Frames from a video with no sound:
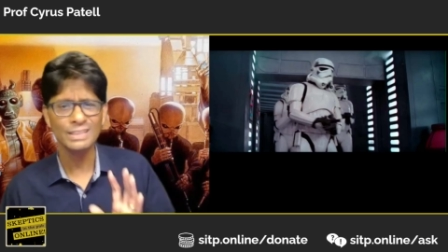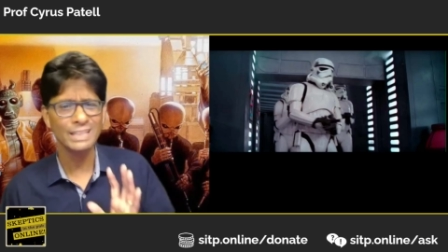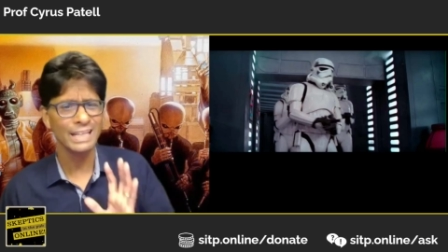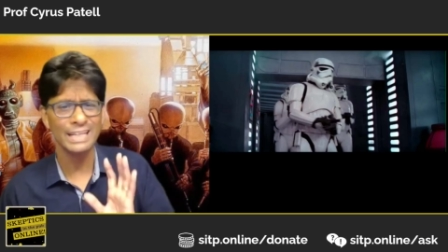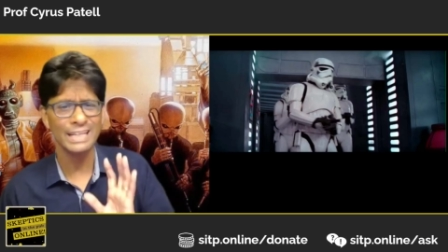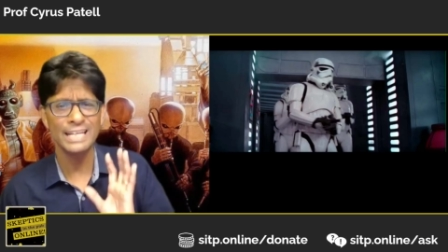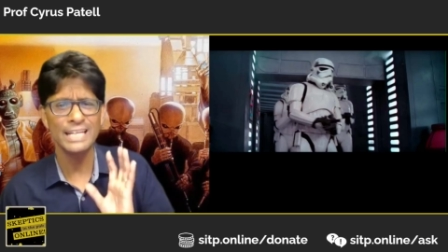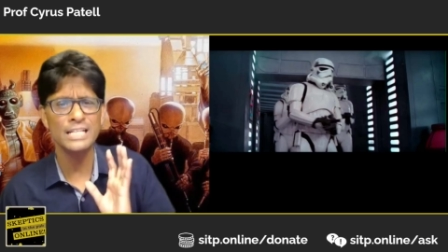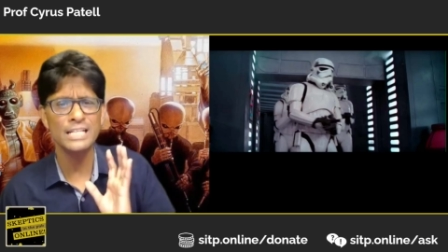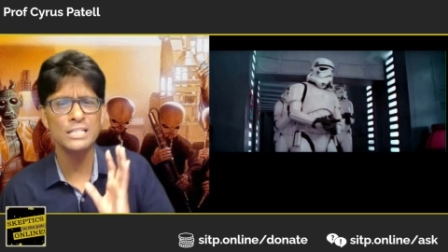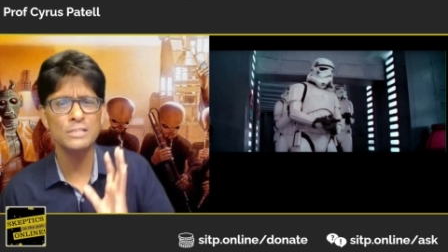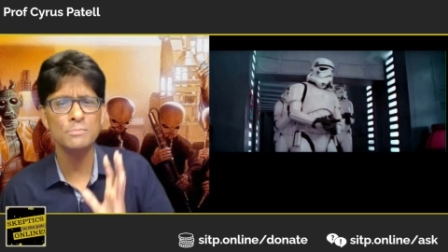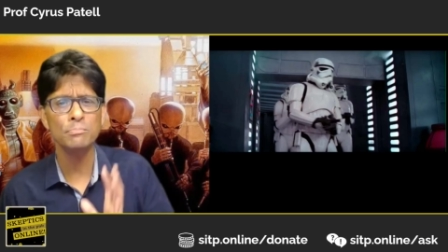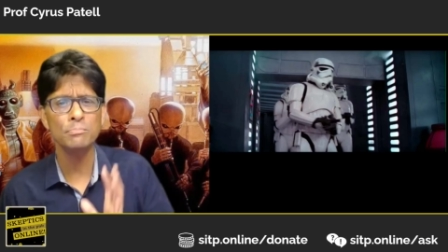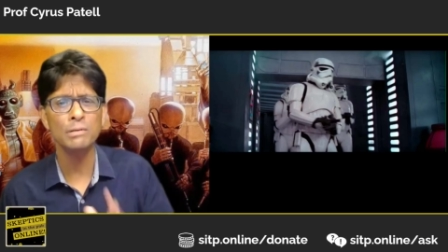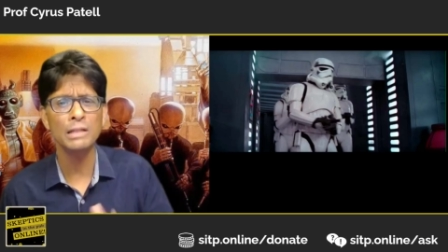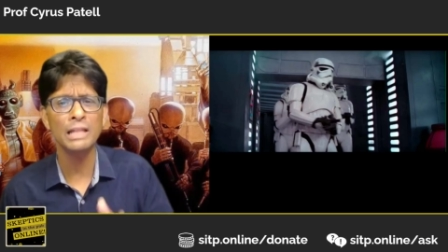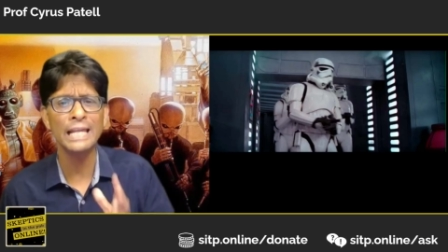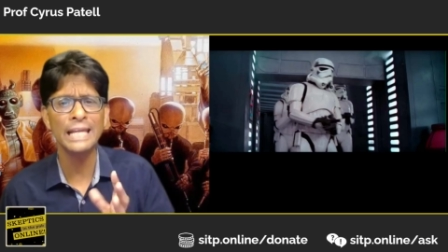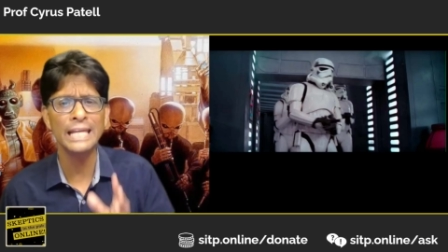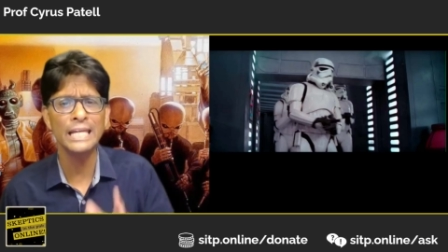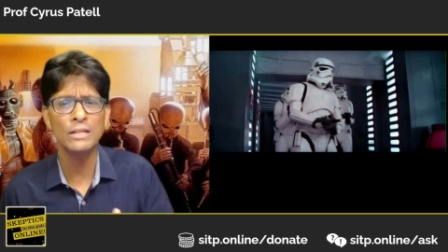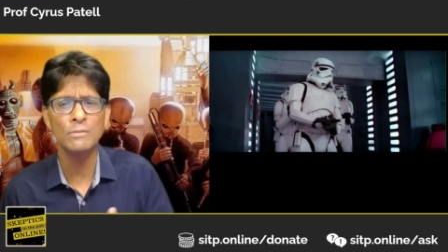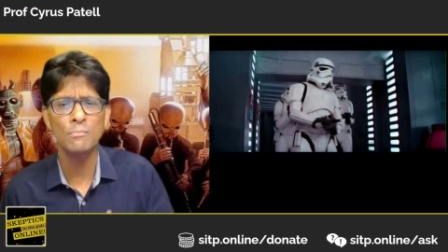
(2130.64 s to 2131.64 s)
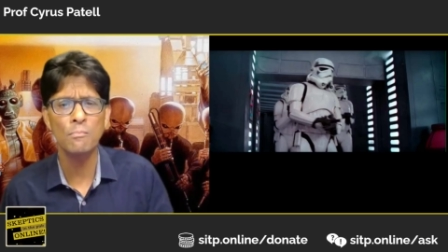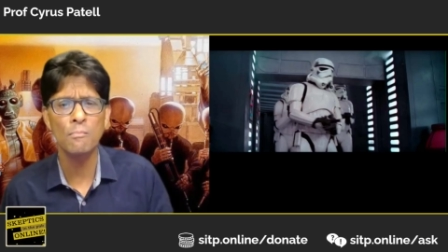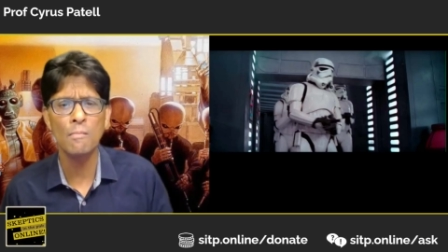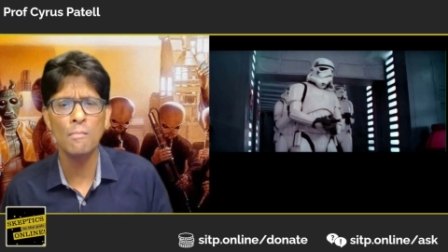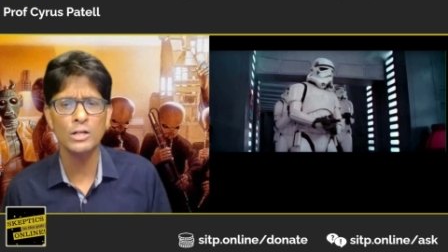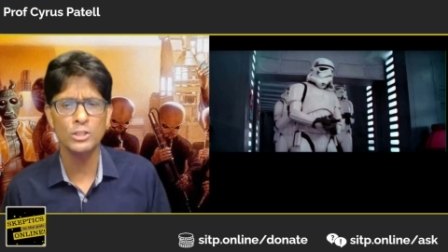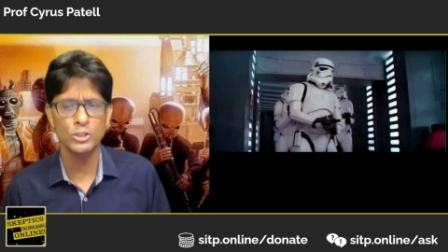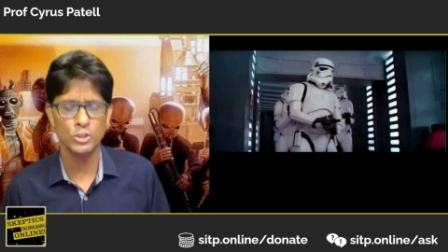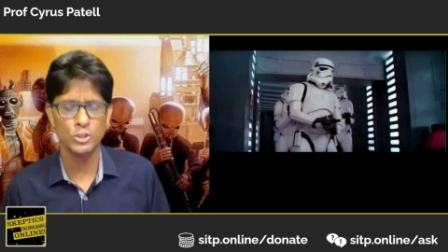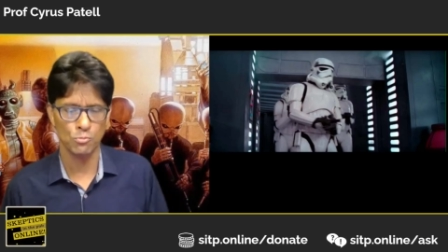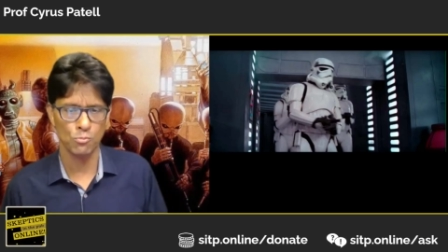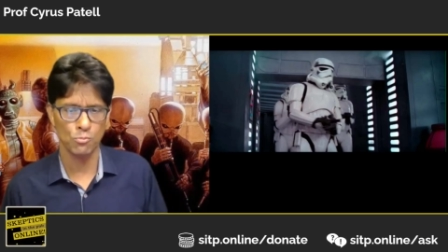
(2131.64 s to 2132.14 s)
it's played
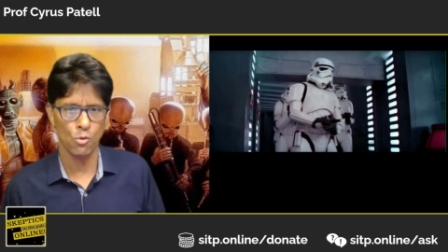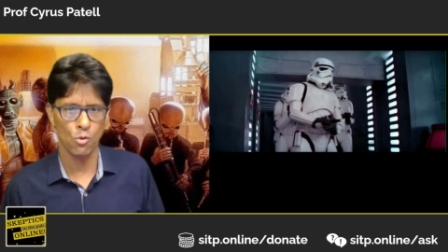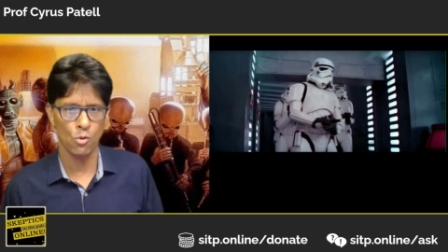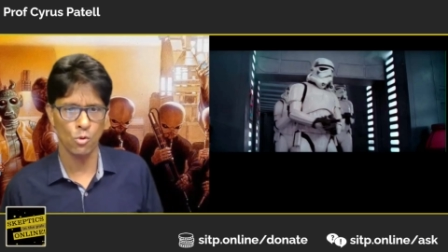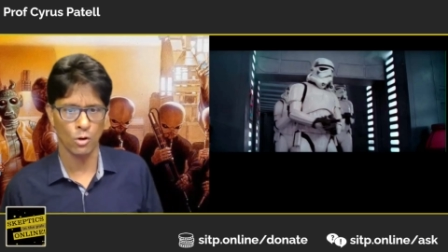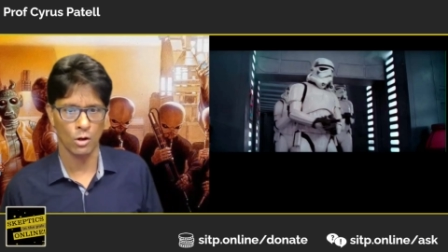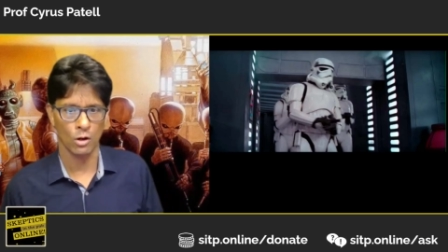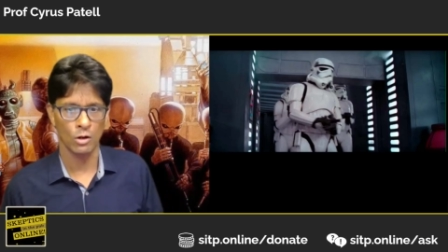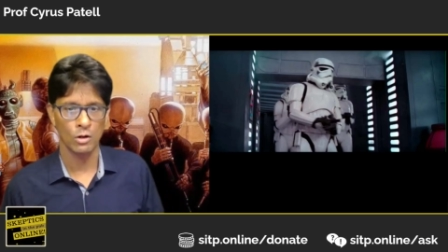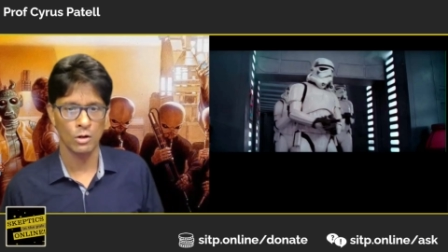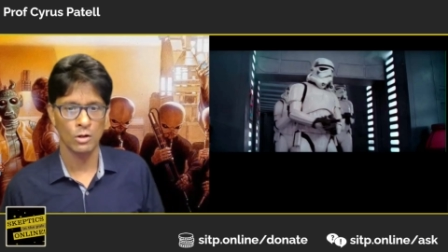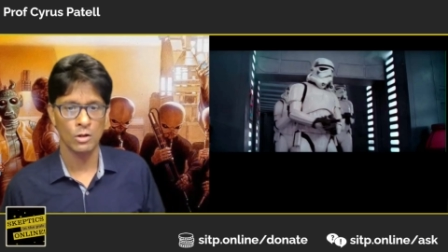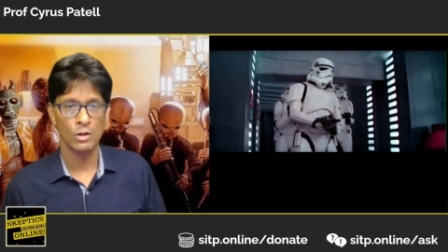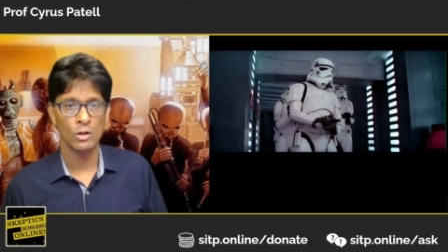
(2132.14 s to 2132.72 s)
much more